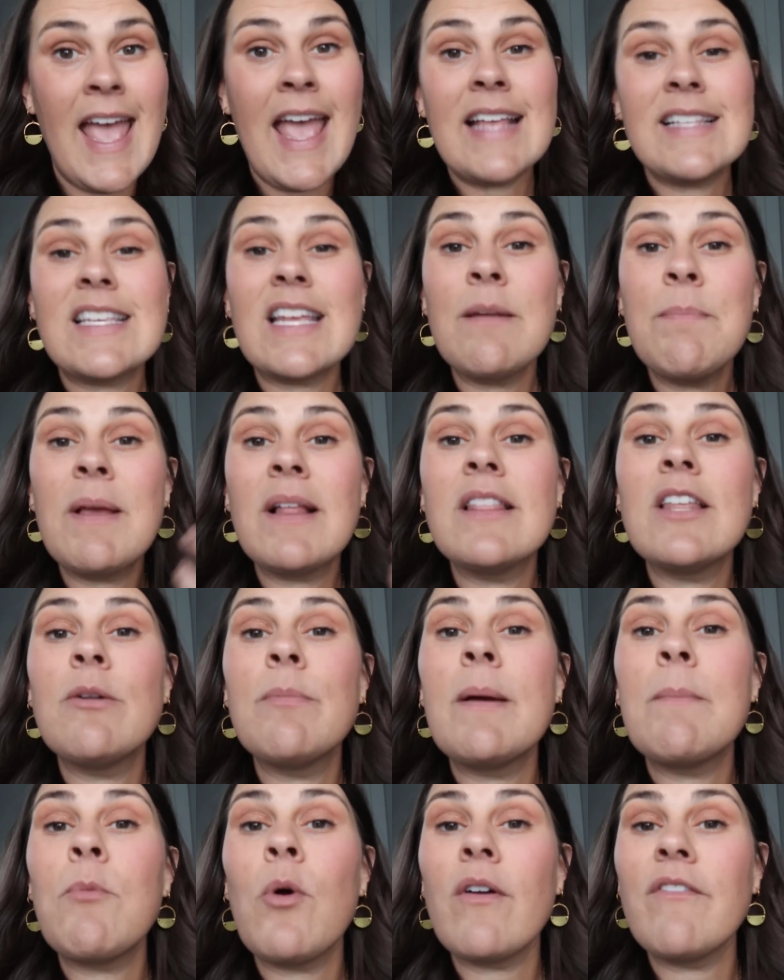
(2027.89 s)
It's going to be a
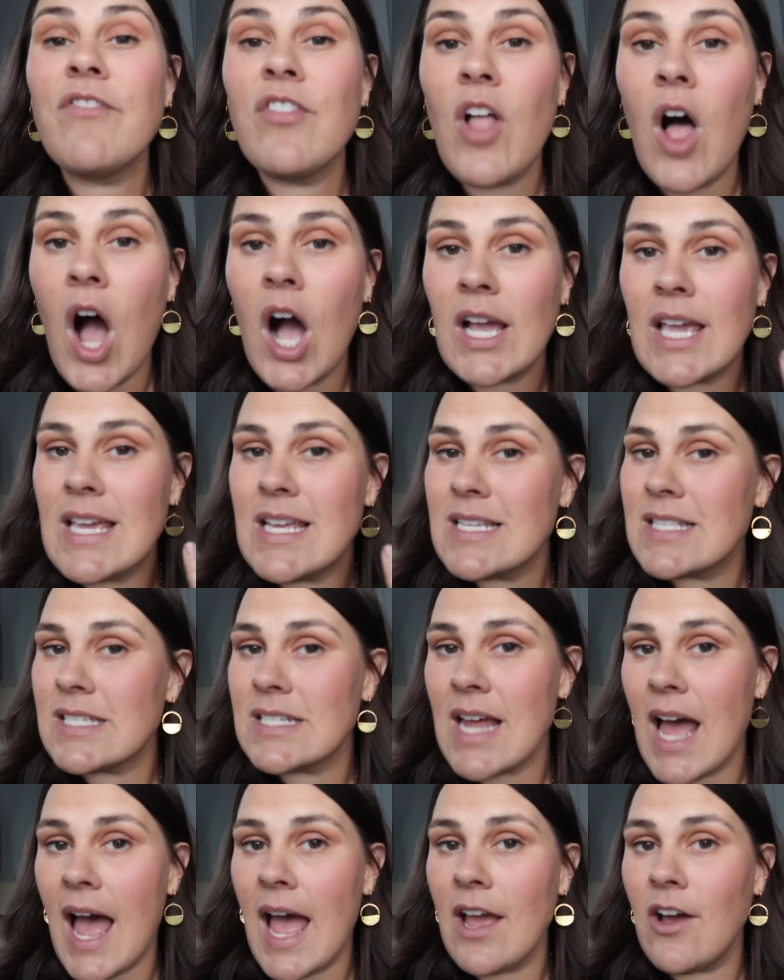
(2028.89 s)
little bit more vloggy
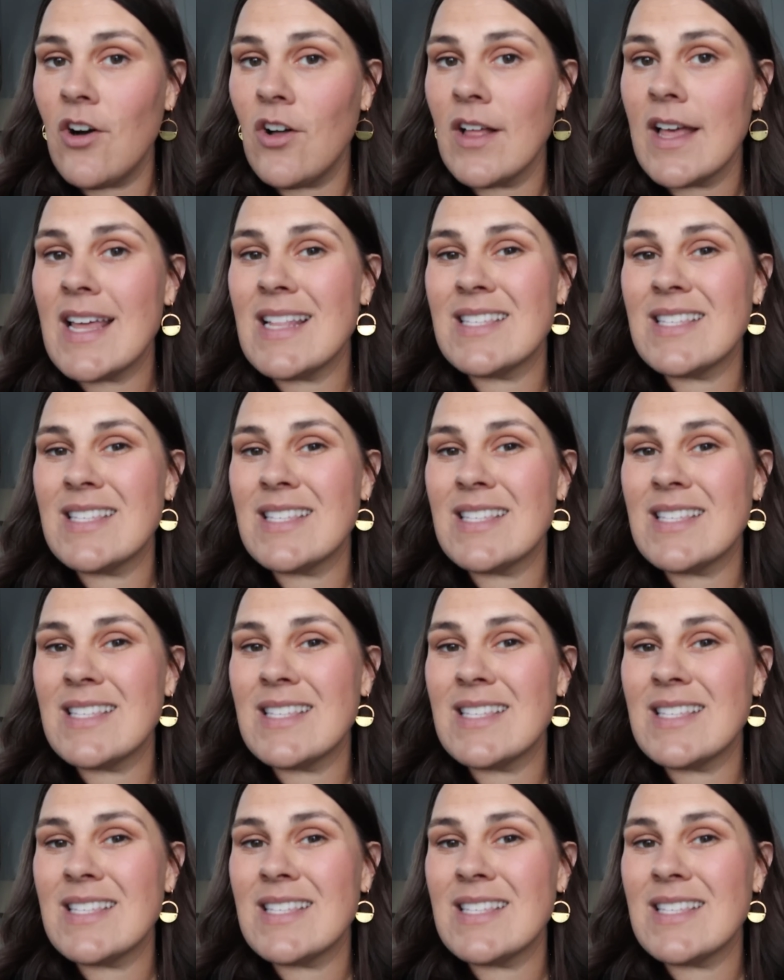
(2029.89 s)
style